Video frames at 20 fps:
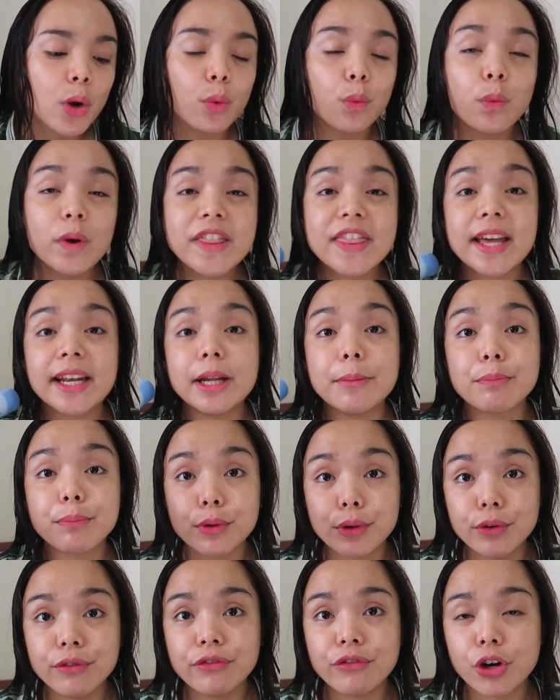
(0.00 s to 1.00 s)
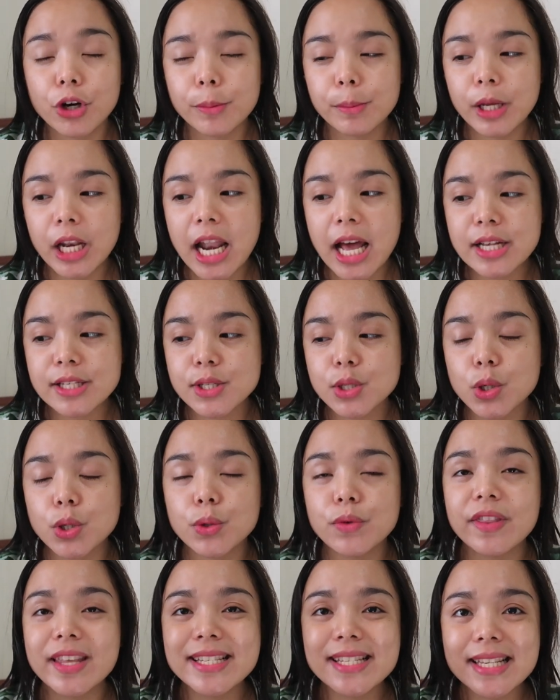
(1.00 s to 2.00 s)
with an improved formula.
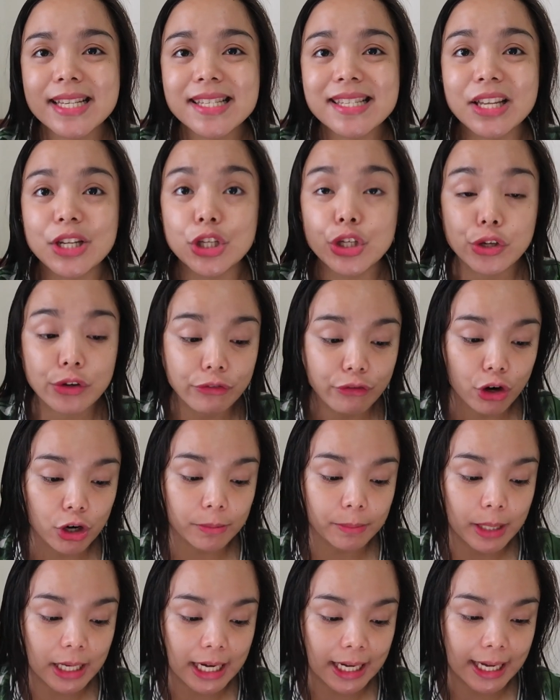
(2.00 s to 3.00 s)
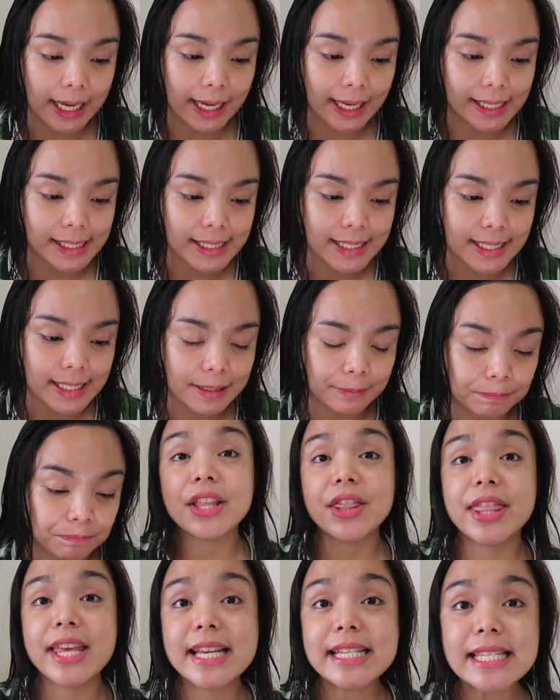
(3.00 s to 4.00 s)
So, this is a new formula guys.
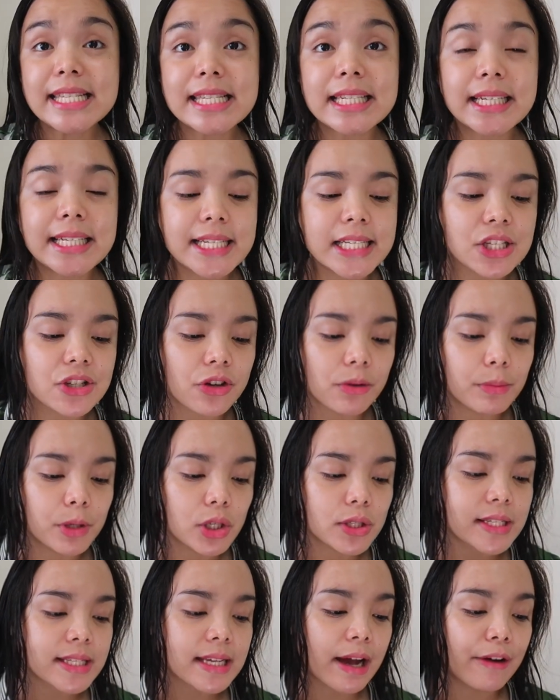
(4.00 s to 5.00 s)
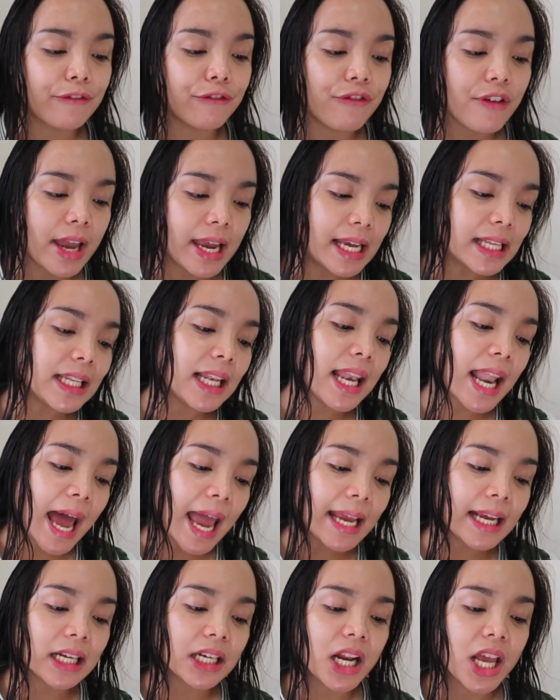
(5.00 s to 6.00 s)
This distributes a
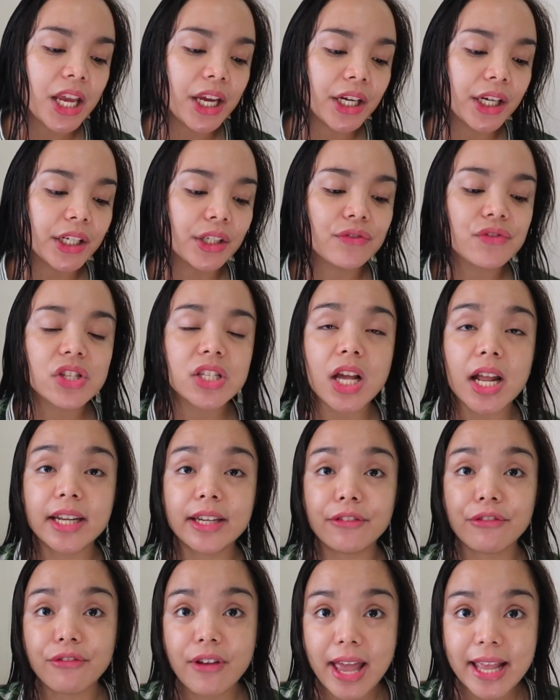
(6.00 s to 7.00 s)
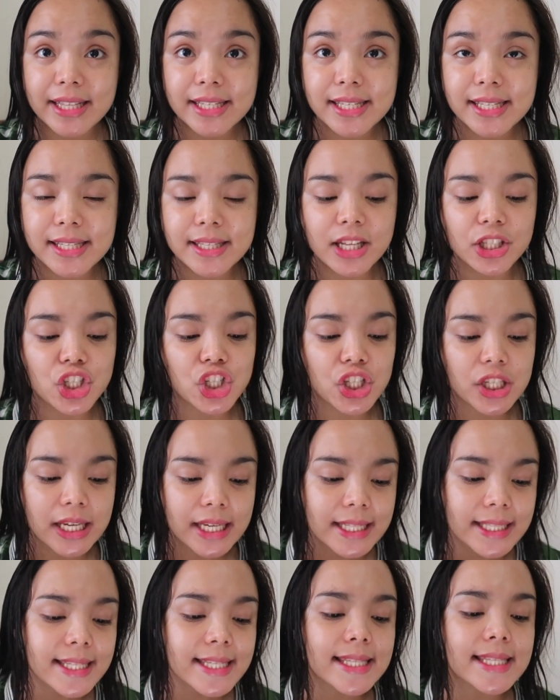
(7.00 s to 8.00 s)
veil-like layer of sun defense that
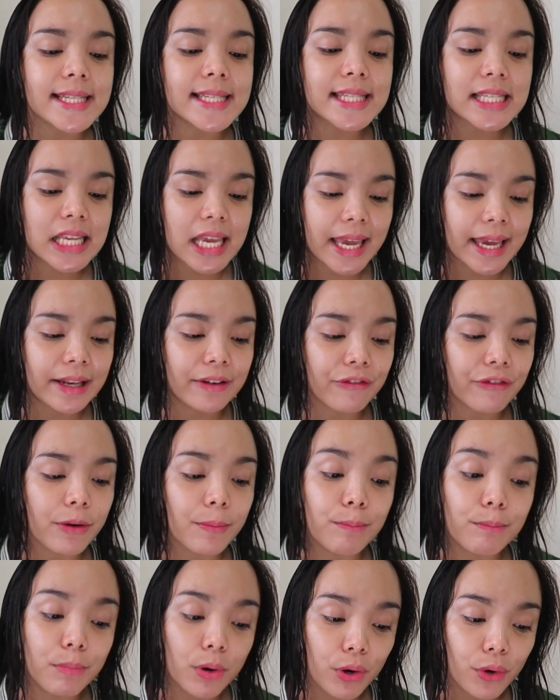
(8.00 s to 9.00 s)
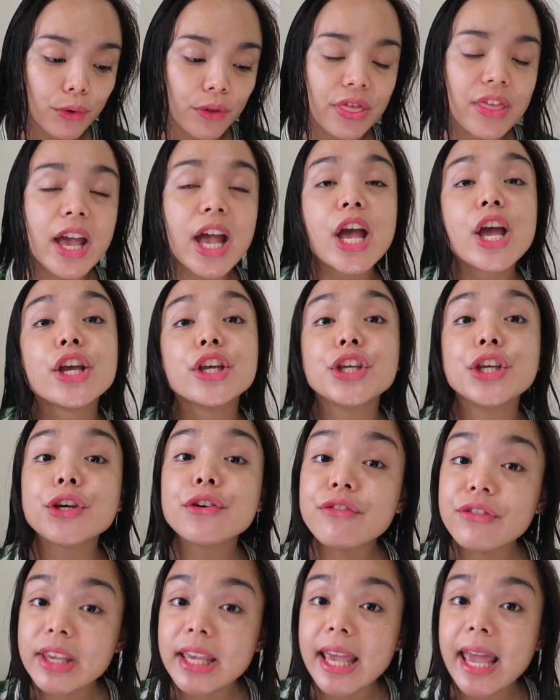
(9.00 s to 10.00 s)
shields the skin from both
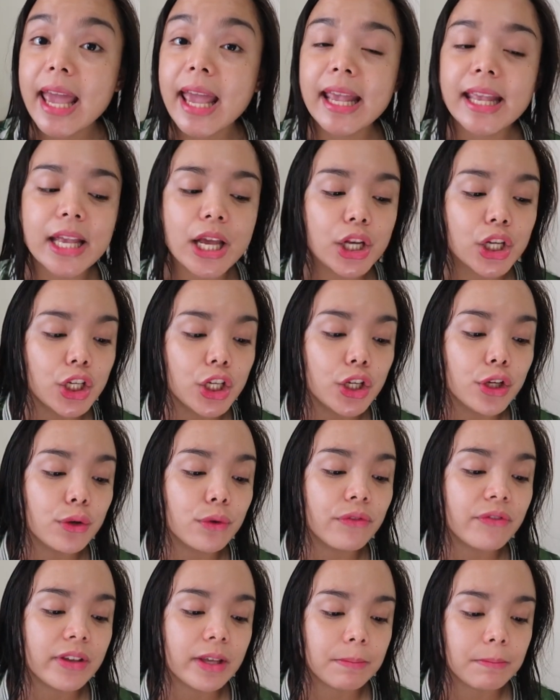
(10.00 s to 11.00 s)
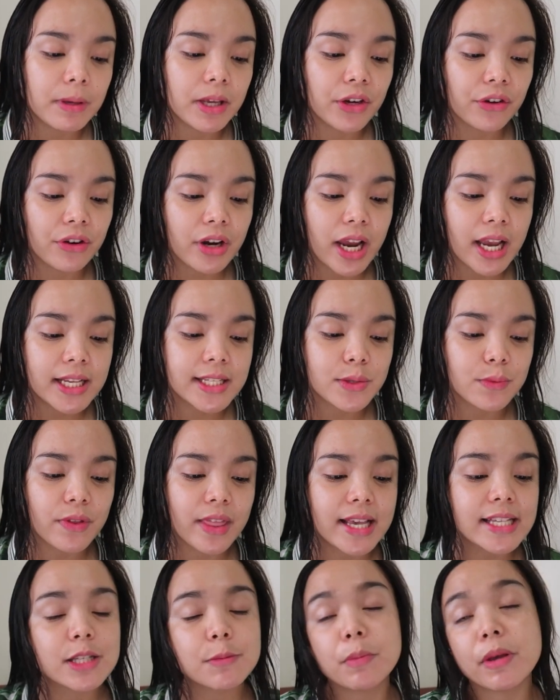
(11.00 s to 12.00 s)
UVA and UVB rays
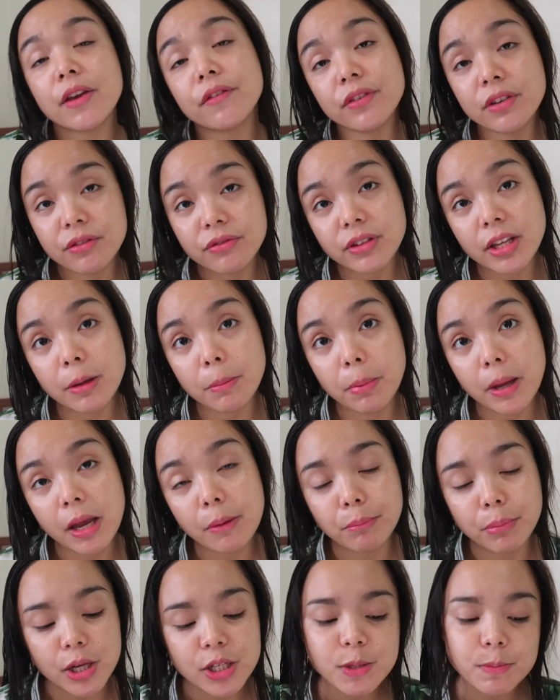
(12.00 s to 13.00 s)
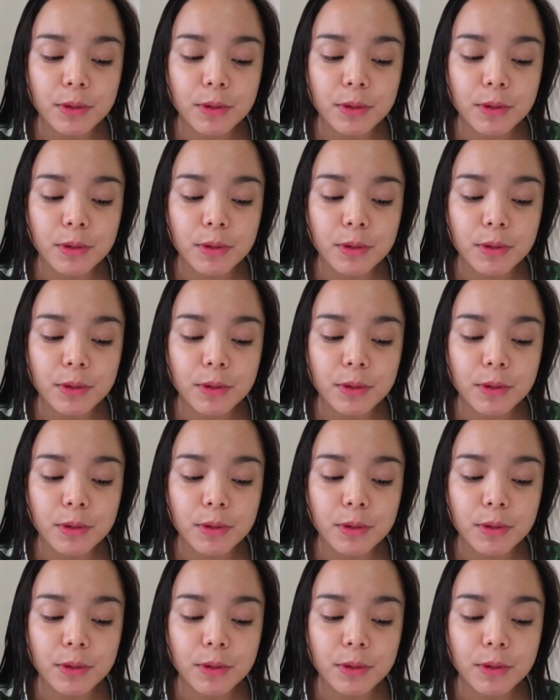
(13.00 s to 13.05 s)
with SPF 50, PA++++,